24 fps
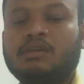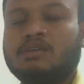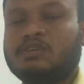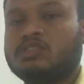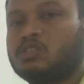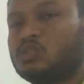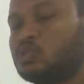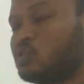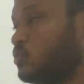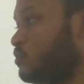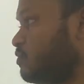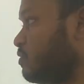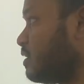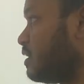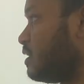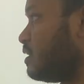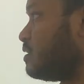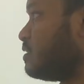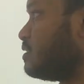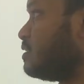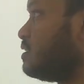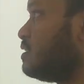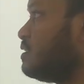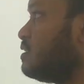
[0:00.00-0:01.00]
So
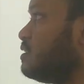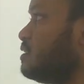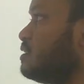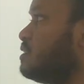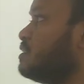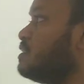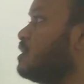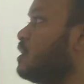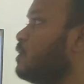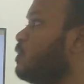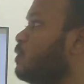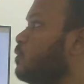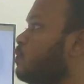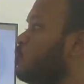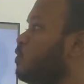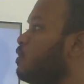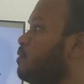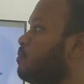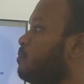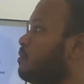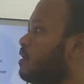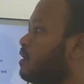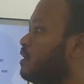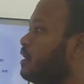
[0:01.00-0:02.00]
this is the
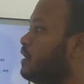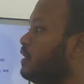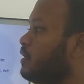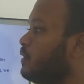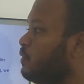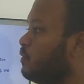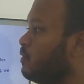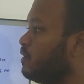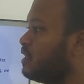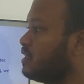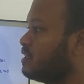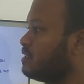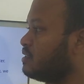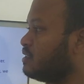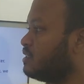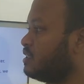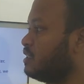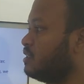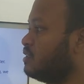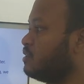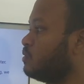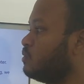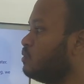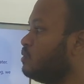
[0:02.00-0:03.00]
drone body, you can
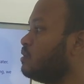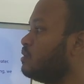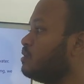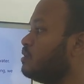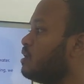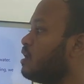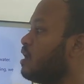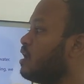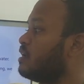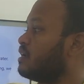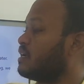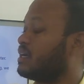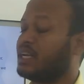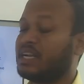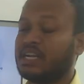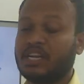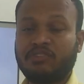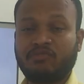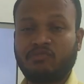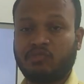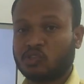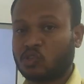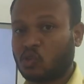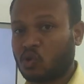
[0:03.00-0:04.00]
see not
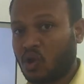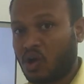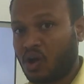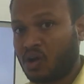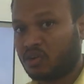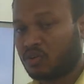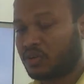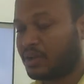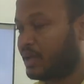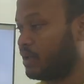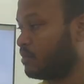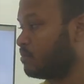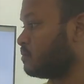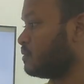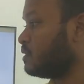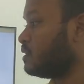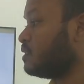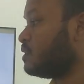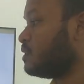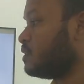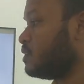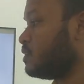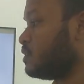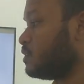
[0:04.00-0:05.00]
clean for the long time.
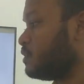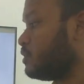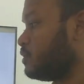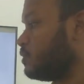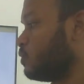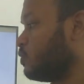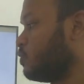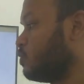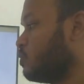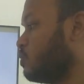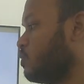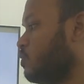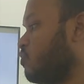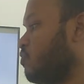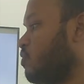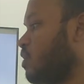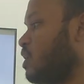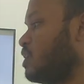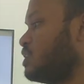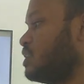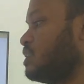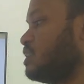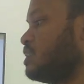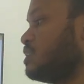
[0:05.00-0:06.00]
So
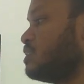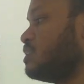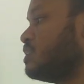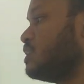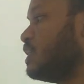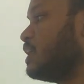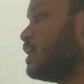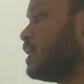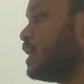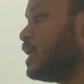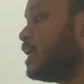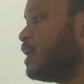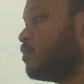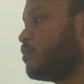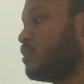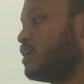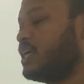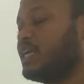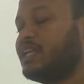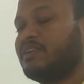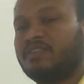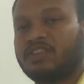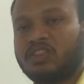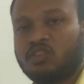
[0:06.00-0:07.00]
wash the
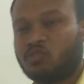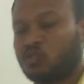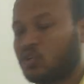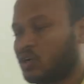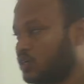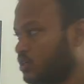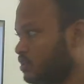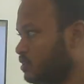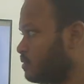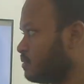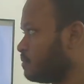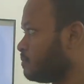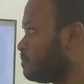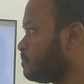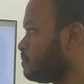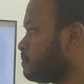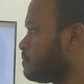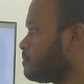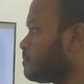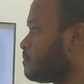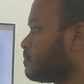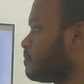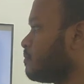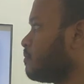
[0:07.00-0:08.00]
T20 with water.
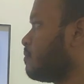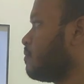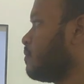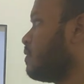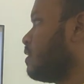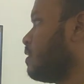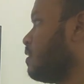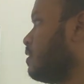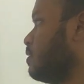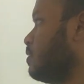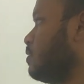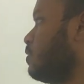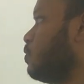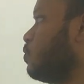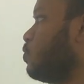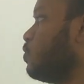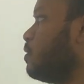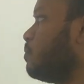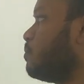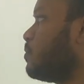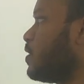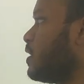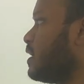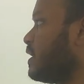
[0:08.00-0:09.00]

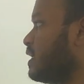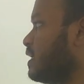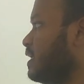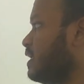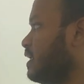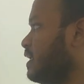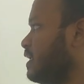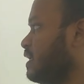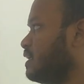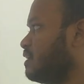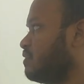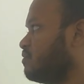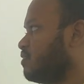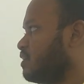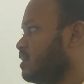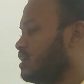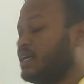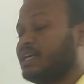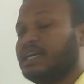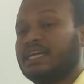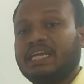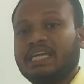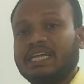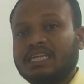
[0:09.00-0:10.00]
Drone body cleaning for
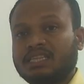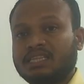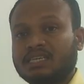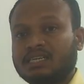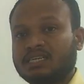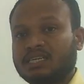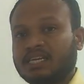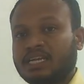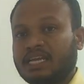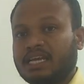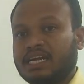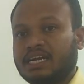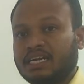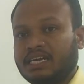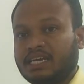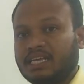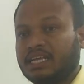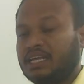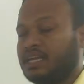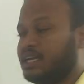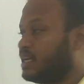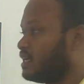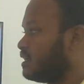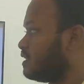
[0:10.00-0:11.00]
T30 and
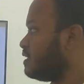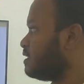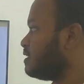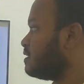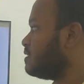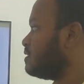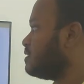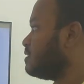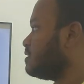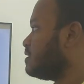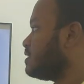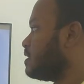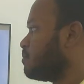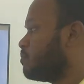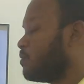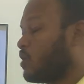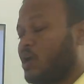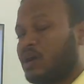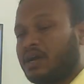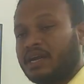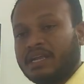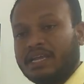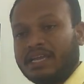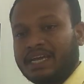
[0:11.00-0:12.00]
T10, the
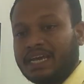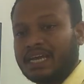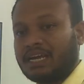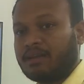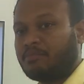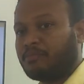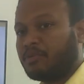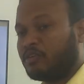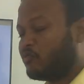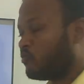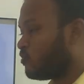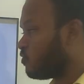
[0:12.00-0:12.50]
body can be